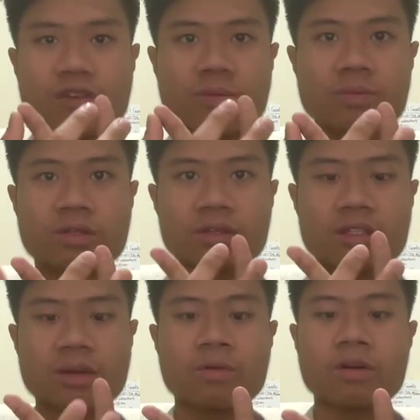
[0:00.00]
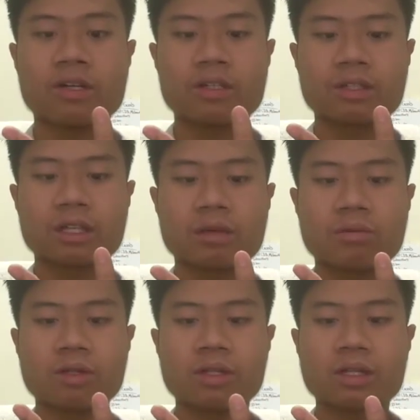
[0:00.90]
firms on the same product, it
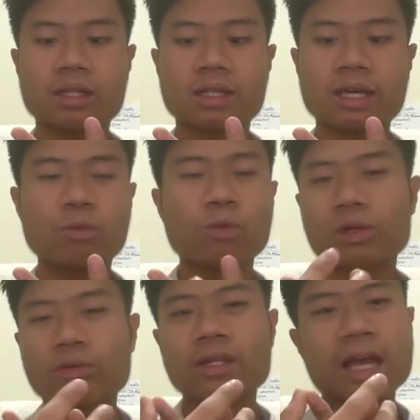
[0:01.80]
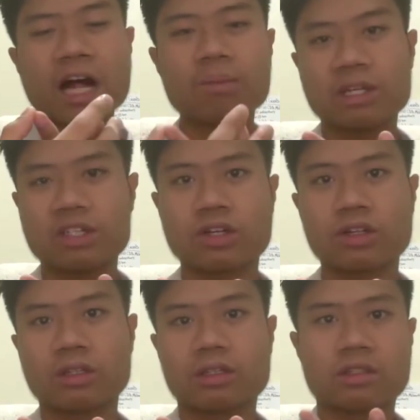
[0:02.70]
won't really help each other.